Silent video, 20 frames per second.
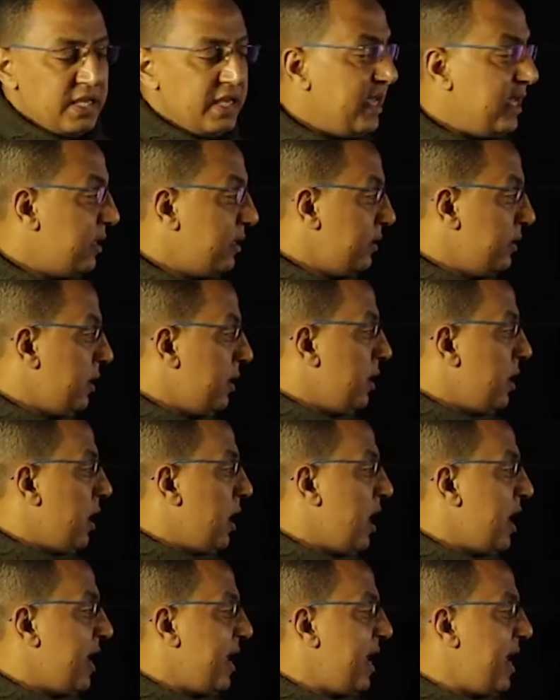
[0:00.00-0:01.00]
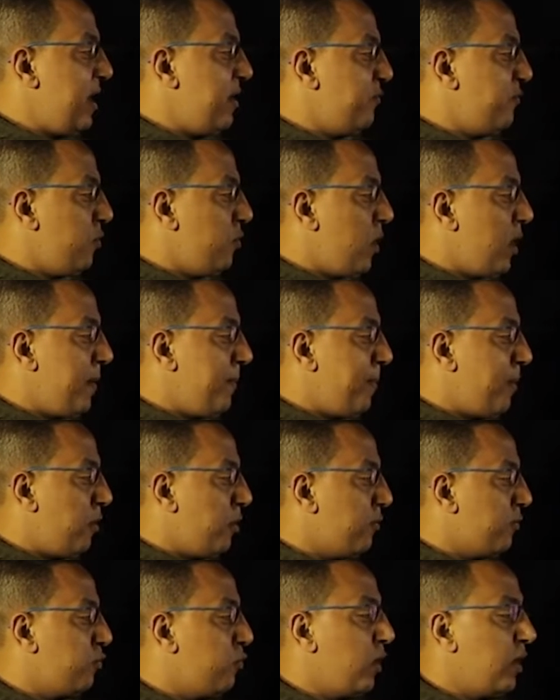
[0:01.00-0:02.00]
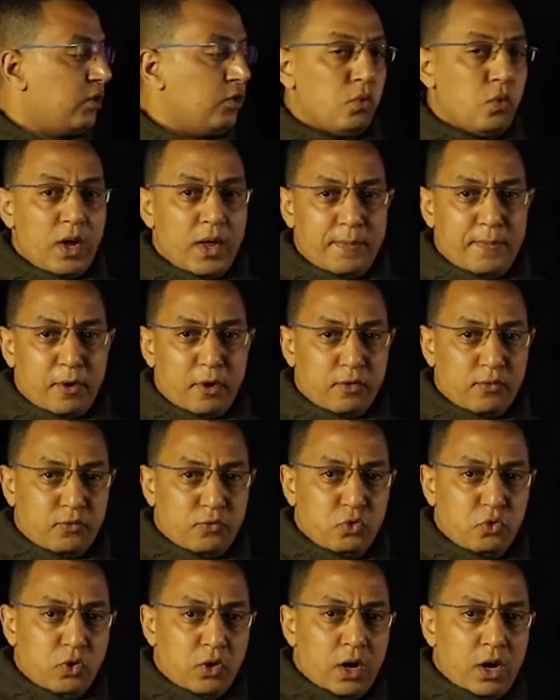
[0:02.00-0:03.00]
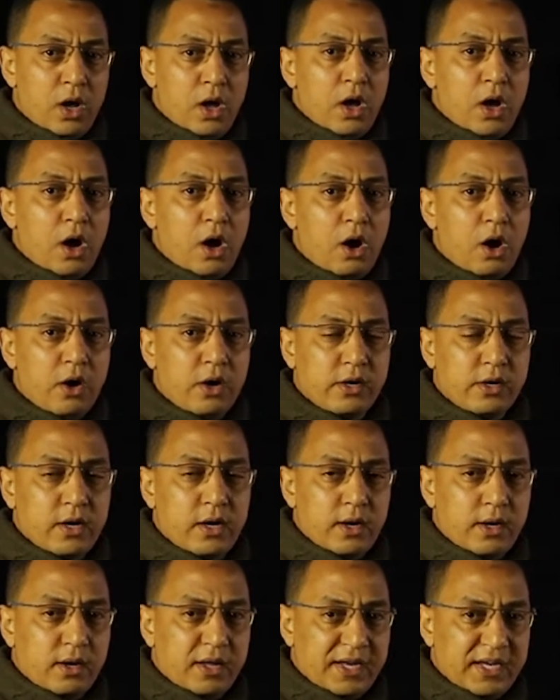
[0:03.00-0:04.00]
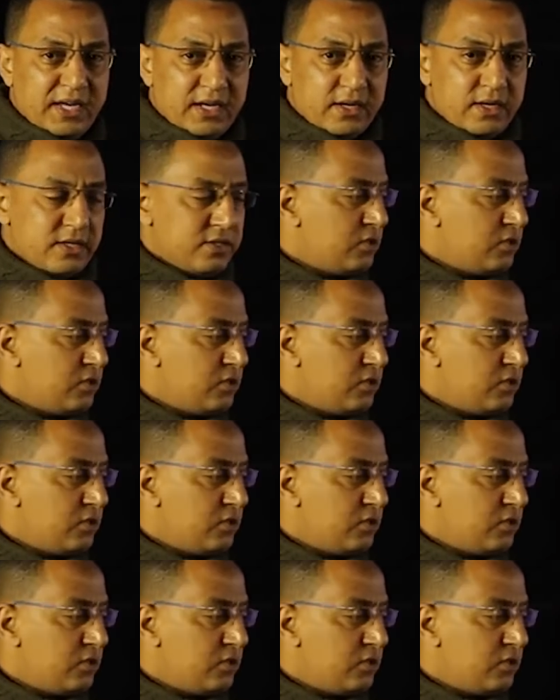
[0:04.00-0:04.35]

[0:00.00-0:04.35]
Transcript: Here I have y power of 2 and y power of 2 are like,